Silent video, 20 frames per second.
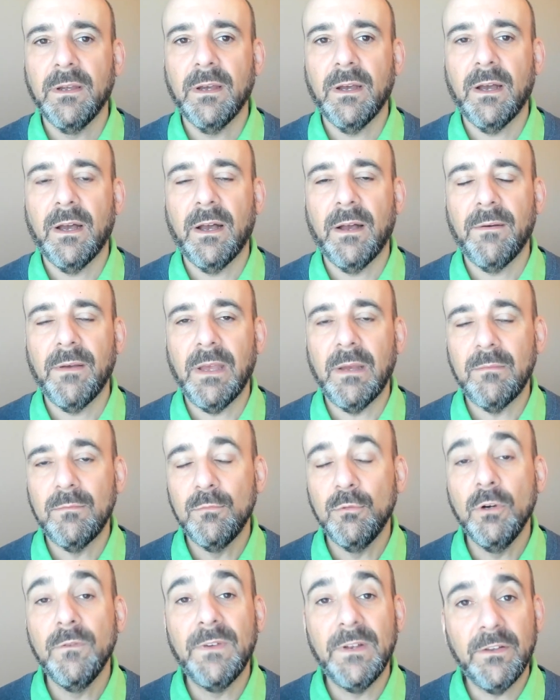and
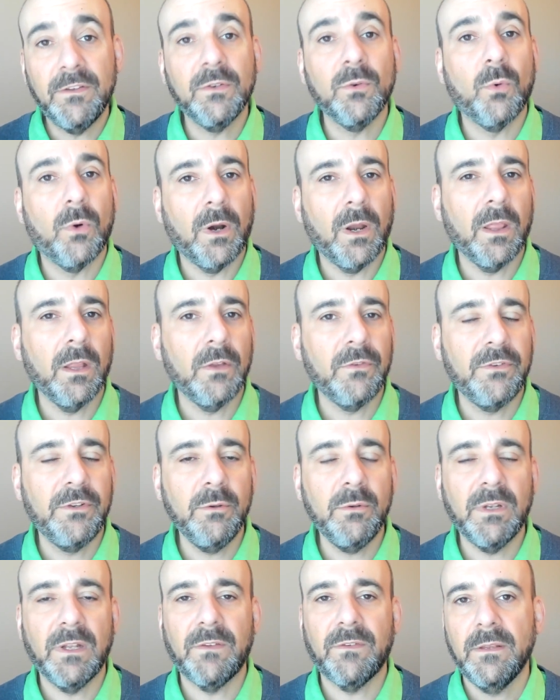move into one of those
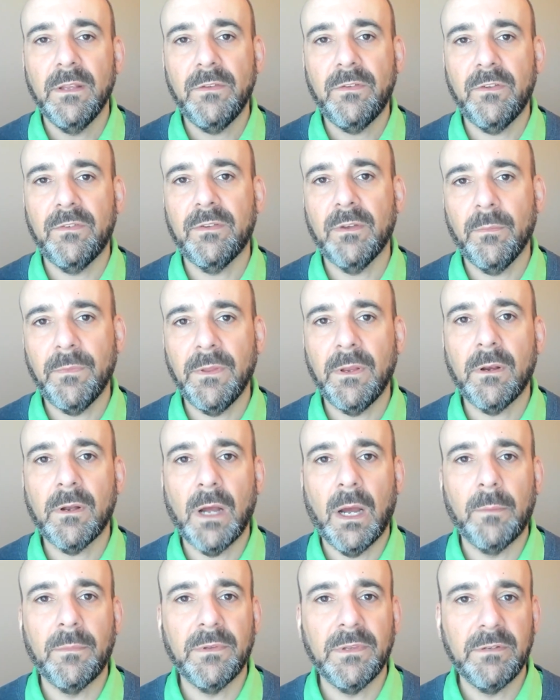units. This is something
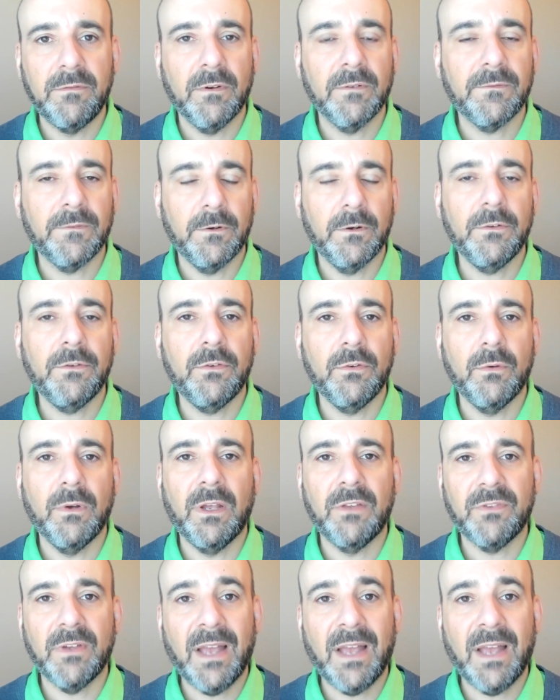commonly referred to as a